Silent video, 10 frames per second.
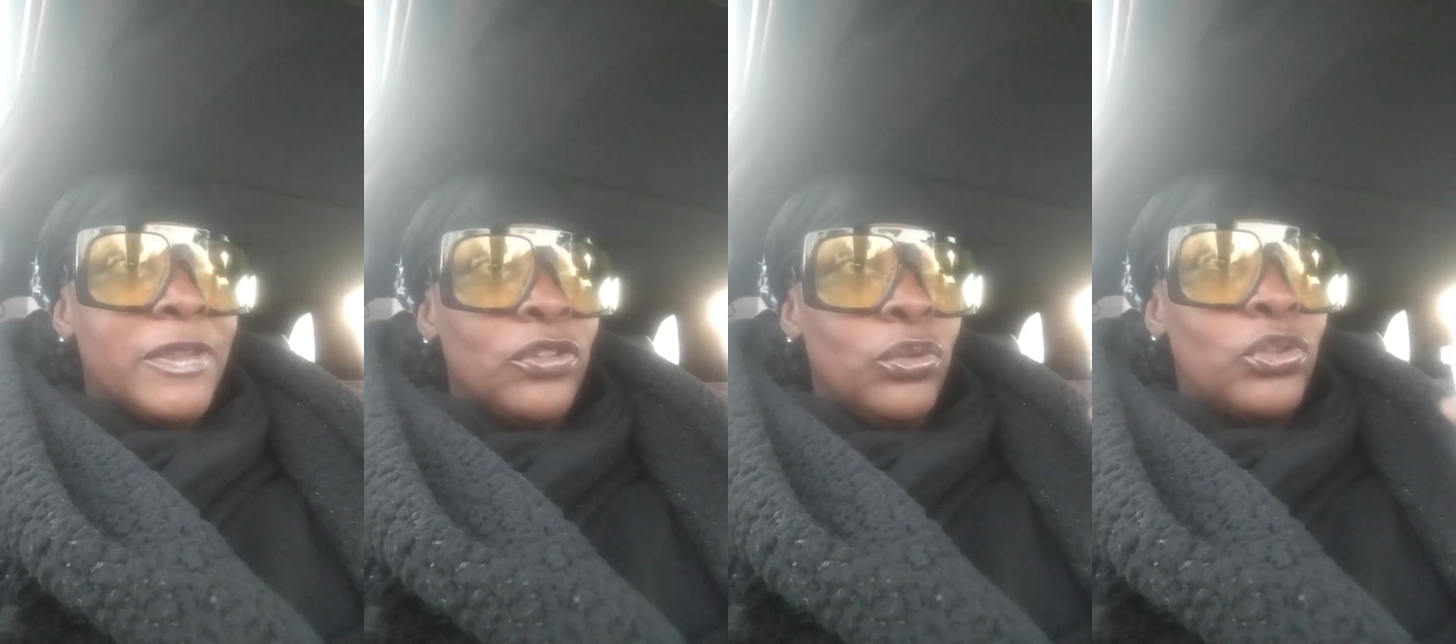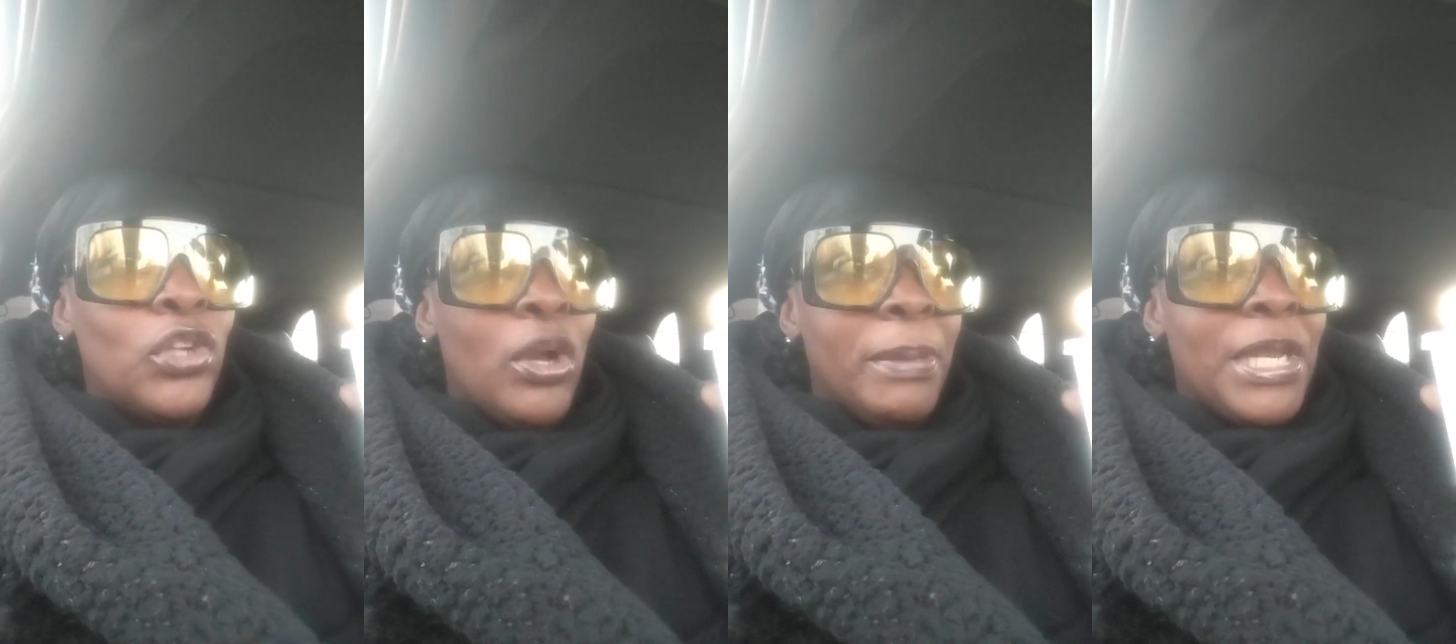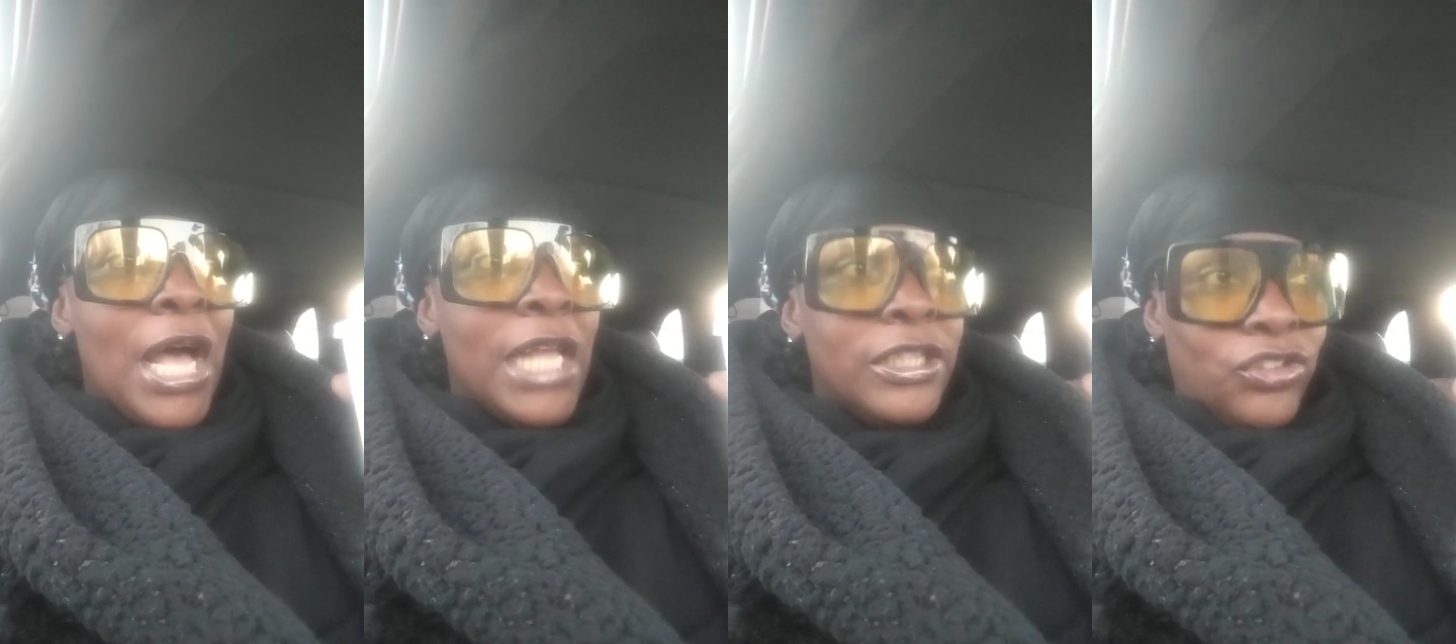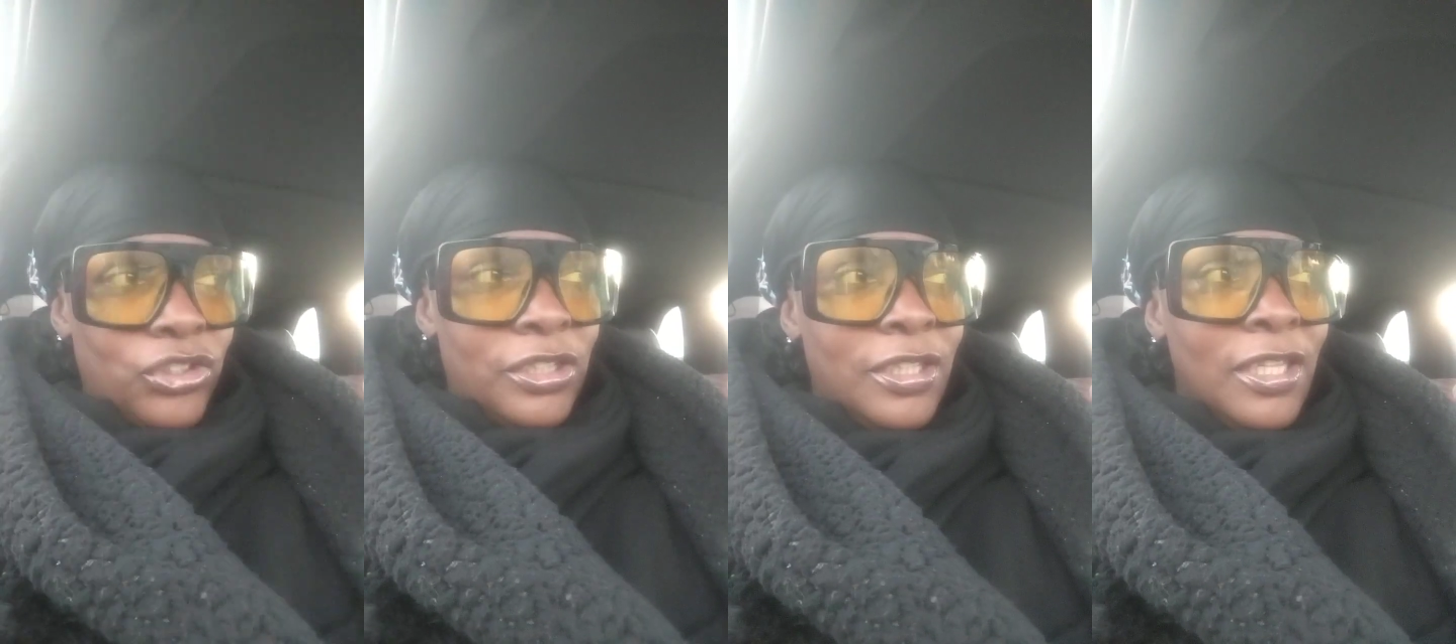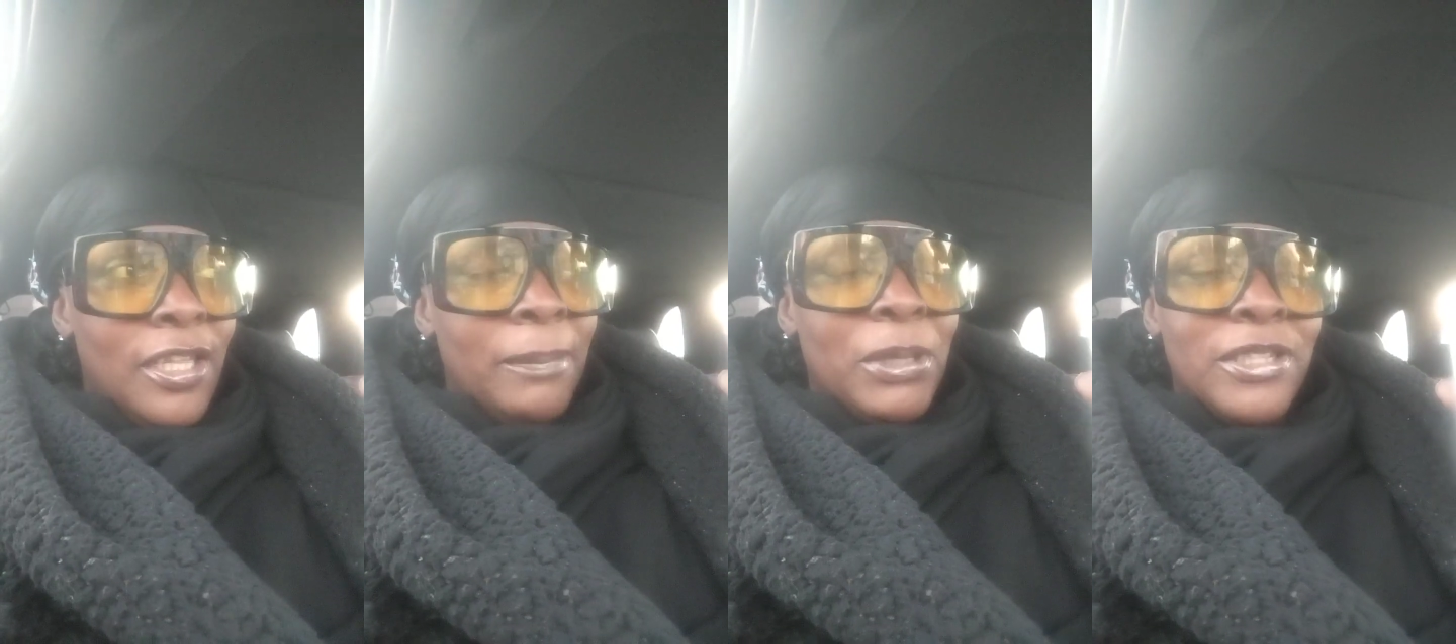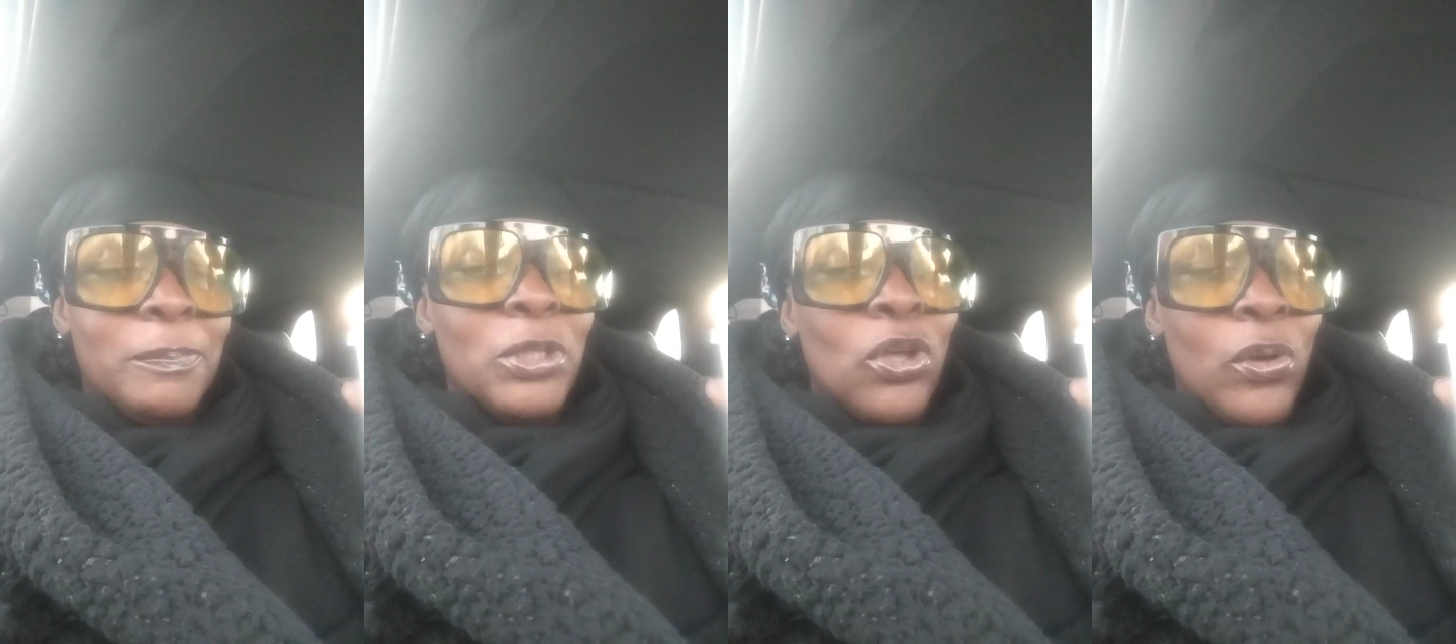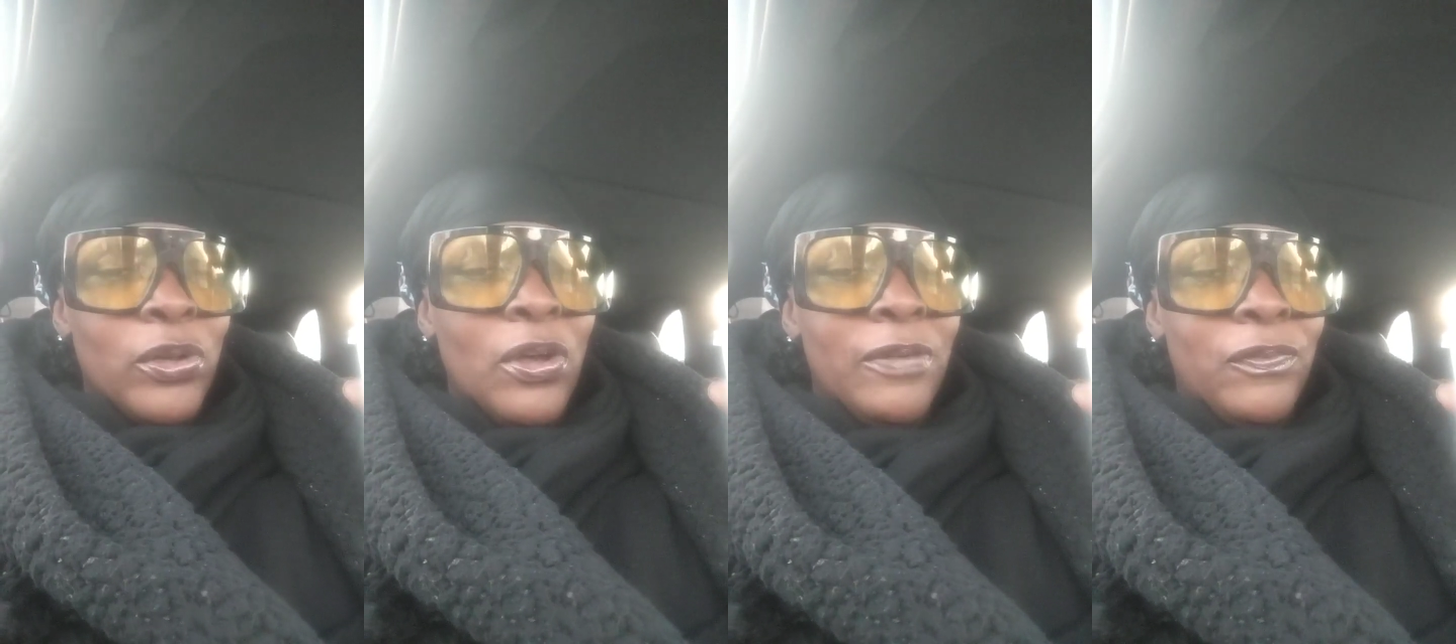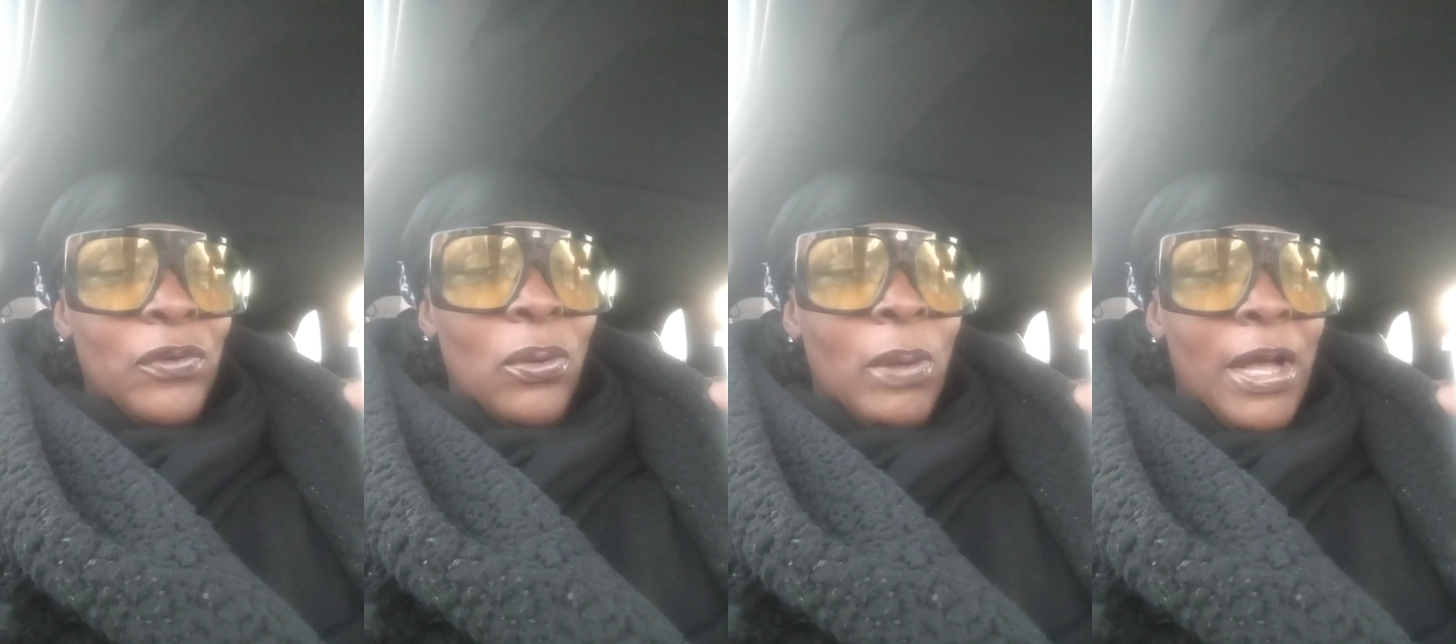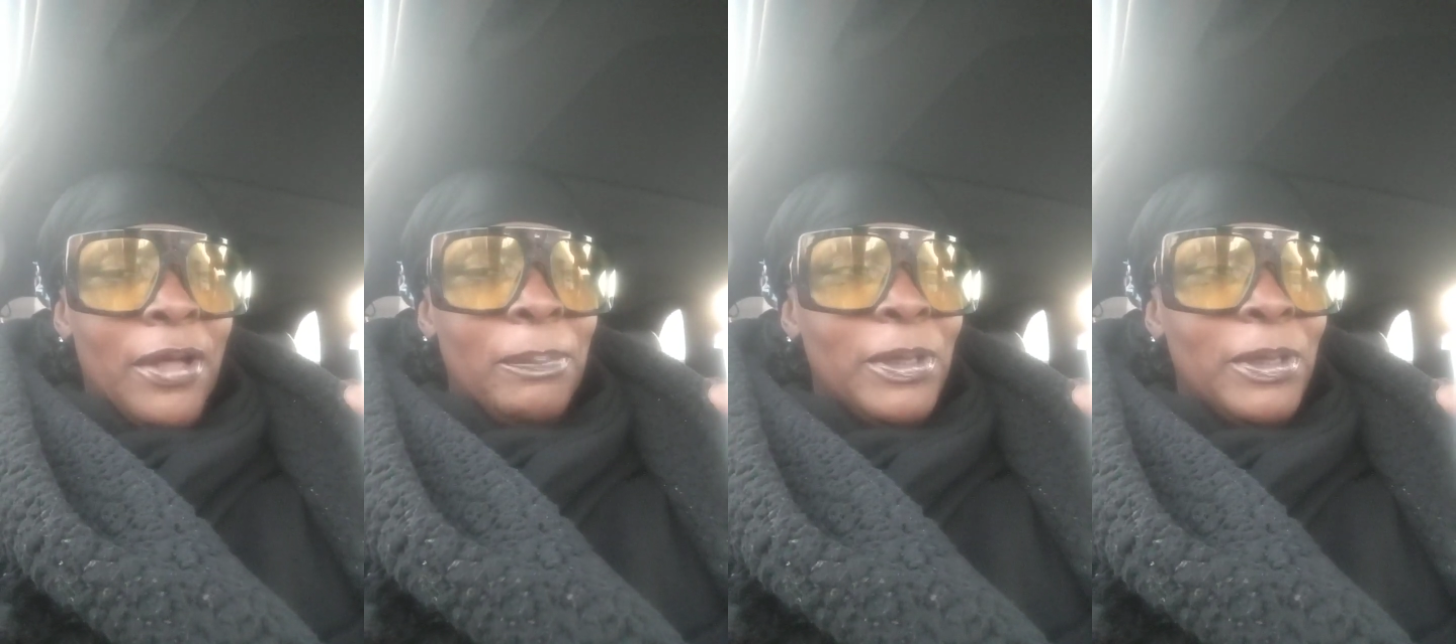It's a new terminology, but it's been going on for a while.